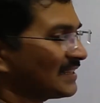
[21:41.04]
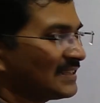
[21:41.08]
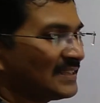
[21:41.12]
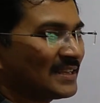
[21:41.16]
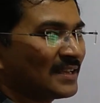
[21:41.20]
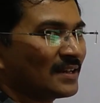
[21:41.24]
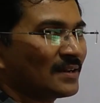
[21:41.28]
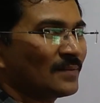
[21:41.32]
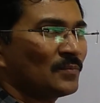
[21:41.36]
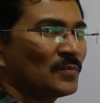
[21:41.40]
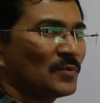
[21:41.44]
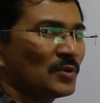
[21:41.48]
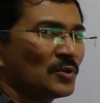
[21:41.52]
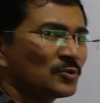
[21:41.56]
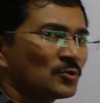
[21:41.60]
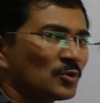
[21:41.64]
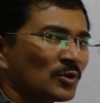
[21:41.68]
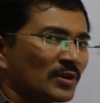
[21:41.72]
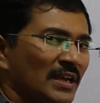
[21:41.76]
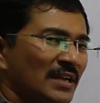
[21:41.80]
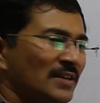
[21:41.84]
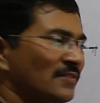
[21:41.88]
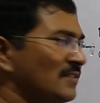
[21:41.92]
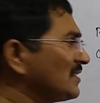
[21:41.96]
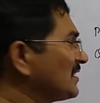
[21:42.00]
here.
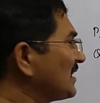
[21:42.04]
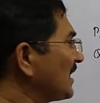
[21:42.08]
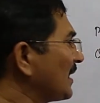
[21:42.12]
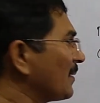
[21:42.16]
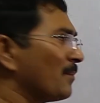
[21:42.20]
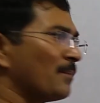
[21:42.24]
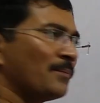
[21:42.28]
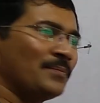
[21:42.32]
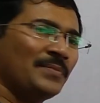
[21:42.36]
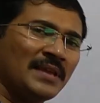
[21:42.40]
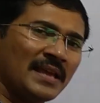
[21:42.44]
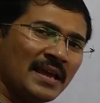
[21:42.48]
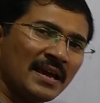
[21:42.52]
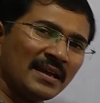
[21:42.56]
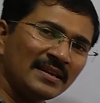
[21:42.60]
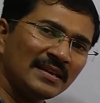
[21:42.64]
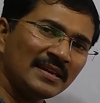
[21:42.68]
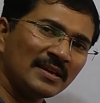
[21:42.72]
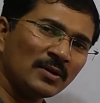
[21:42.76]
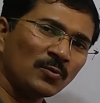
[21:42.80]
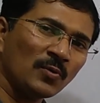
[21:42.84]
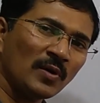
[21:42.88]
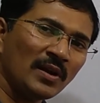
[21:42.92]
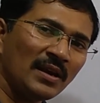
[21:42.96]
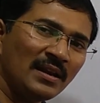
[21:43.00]
So can we say they are
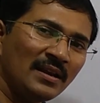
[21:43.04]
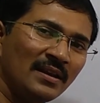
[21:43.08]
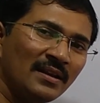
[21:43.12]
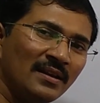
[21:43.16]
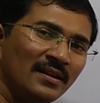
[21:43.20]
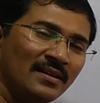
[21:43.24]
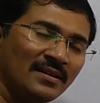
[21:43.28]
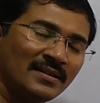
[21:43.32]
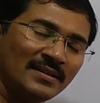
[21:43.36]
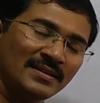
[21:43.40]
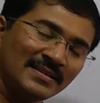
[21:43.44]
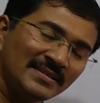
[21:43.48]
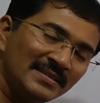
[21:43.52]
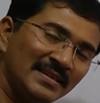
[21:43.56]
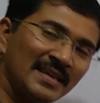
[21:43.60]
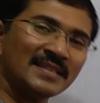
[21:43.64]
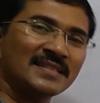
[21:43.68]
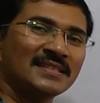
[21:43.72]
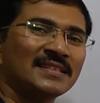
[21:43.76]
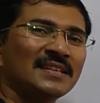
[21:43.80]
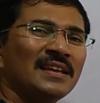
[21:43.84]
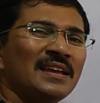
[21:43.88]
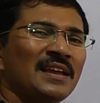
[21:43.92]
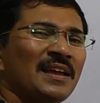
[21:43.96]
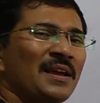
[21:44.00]
equal?
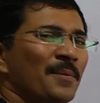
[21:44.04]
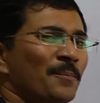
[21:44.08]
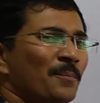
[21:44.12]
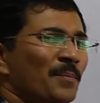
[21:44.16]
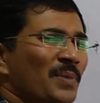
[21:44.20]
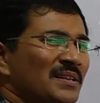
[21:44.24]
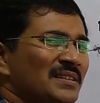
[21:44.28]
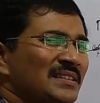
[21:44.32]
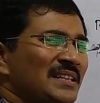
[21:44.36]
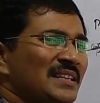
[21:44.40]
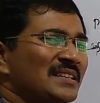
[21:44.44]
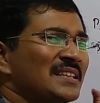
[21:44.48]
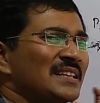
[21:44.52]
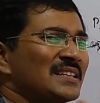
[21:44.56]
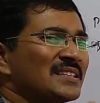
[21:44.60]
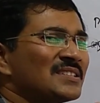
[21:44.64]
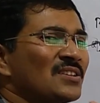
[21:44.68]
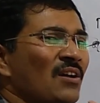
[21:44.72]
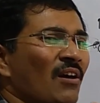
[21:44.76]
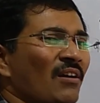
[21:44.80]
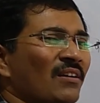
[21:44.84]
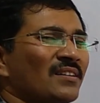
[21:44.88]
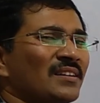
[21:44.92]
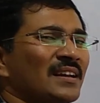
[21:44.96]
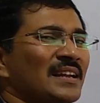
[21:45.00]
Yes. But this is
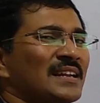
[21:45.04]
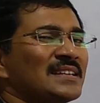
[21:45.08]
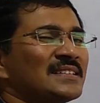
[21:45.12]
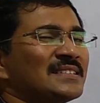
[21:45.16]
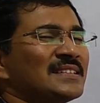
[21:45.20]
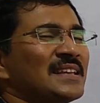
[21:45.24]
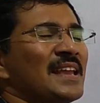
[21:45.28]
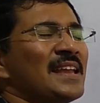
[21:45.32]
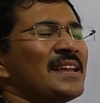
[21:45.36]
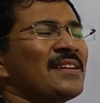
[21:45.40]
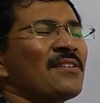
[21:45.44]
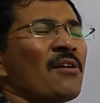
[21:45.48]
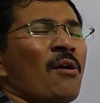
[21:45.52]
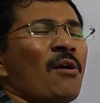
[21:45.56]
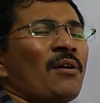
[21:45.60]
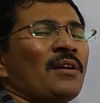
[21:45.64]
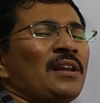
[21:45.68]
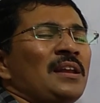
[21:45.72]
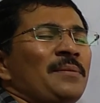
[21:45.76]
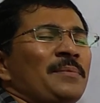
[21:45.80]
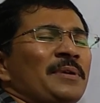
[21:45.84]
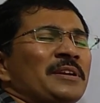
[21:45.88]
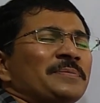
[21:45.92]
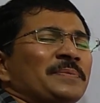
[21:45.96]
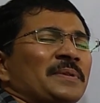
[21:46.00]
not right, saying all
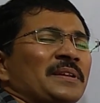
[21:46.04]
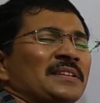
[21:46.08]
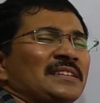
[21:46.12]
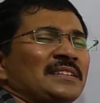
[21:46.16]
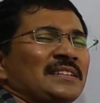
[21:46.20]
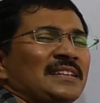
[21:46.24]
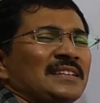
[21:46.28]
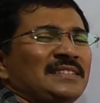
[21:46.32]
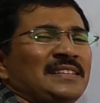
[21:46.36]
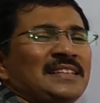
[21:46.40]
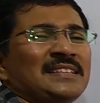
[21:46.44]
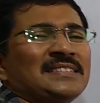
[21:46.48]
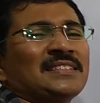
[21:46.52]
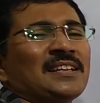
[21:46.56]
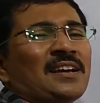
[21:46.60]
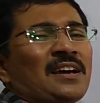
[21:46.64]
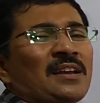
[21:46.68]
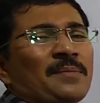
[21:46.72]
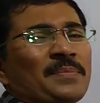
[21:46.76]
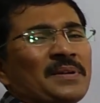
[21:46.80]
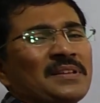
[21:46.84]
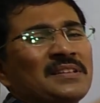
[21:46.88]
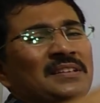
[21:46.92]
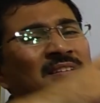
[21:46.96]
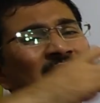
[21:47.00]
elements present in this
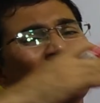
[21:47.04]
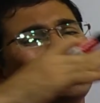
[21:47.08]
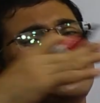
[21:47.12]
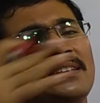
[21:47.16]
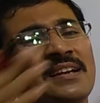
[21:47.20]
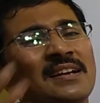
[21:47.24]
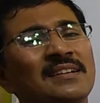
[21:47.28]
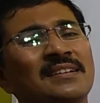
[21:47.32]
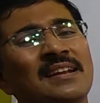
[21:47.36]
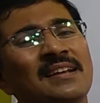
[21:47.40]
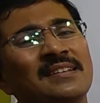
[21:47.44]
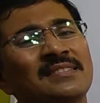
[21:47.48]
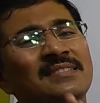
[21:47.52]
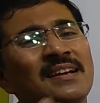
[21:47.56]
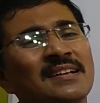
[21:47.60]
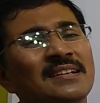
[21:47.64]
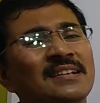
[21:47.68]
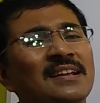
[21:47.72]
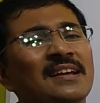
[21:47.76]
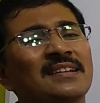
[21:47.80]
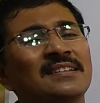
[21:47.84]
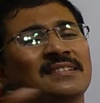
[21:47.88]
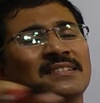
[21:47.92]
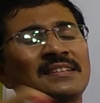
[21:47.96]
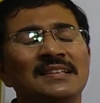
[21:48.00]
are present in that and that
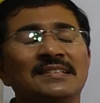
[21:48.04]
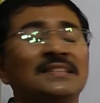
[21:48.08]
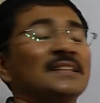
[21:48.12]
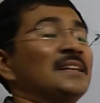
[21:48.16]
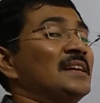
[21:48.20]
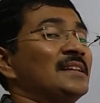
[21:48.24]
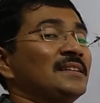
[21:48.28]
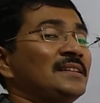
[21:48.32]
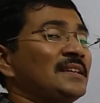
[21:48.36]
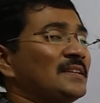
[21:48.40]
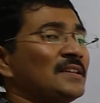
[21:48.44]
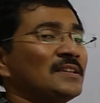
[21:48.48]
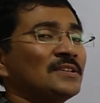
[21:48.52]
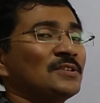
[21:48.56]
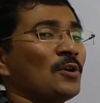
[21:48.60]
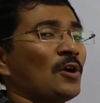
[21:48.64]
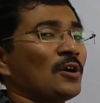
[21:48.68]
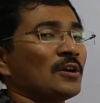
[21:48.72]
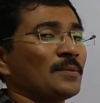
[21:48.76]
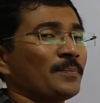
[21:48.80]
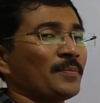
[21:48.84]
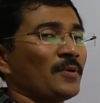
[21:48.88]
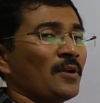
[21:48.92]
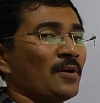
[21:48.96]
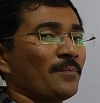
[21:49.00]
are in this. This is
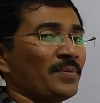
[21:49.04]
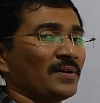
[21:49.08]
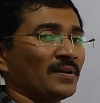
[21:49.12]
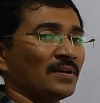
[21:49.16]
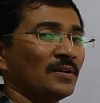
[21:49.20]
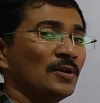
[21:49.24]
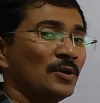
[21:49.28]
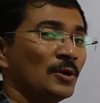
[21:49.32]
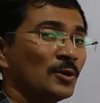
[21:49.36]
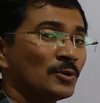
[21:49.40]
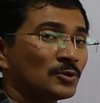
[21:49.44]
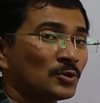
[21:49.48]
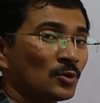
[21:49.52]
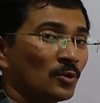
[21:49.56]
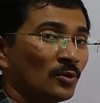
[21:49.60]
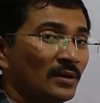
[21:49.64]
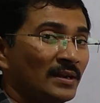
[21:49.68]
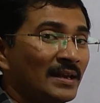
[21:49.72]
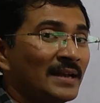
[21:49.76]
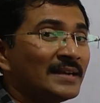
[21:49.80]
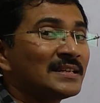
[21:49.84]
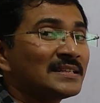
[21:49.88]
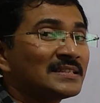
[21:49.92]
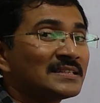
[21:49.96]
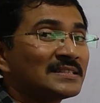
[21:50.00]
not proper. So
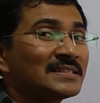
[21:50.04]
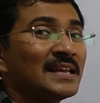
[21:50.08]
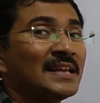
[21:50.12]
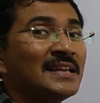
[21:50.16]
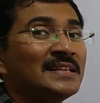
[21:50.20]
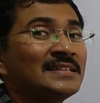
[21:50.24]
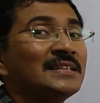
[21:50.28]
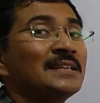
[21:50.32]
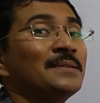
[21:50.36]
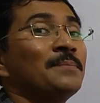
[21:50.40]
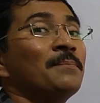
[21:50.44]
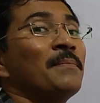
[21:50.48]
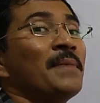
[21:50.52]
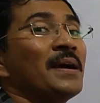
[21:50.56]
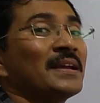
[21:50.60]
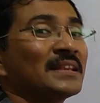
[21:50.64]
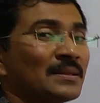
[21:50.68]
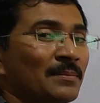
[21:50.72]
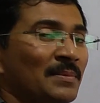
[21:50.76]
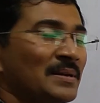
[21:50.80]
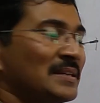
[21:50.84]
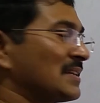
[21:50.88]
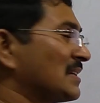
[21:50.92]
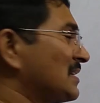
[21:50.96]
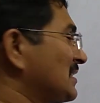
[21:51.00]
let us say it in
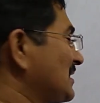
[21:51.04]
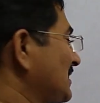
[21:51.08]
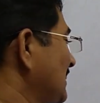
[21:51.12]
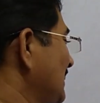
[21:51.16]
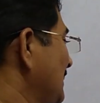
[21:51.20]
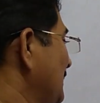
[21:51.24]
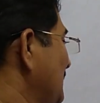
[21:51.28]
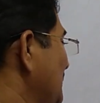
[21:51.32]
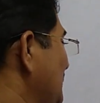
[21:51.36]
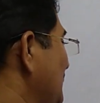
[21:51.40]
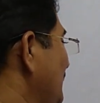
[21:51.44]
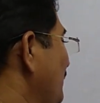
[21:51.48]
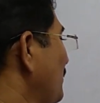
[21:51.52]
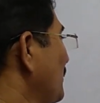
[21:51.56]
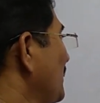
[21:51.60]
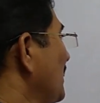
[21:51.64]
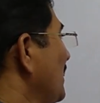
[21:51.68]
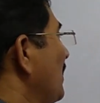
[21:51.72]
mathematical terms.